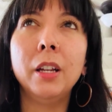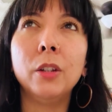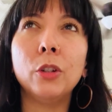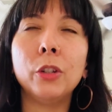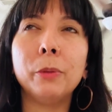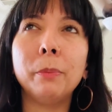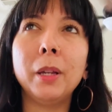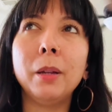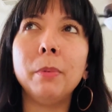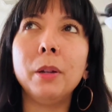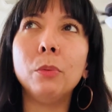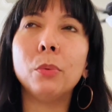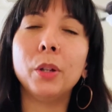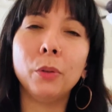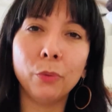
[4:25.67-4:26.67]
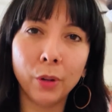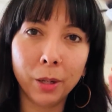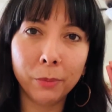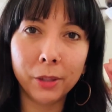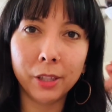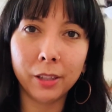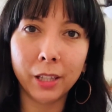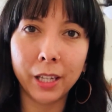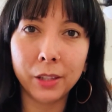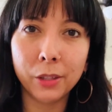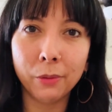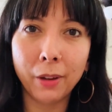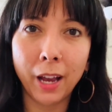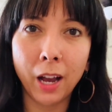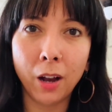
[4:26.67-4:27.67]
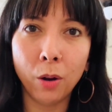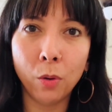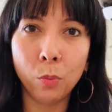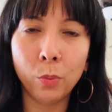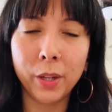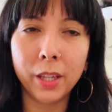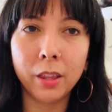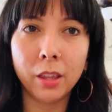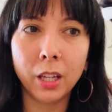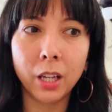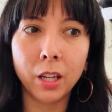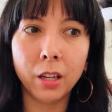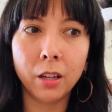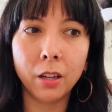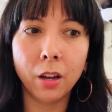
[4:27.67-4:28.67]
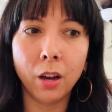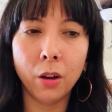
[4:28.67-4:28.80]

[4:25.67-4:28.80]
just maybe reframes the lens of how we think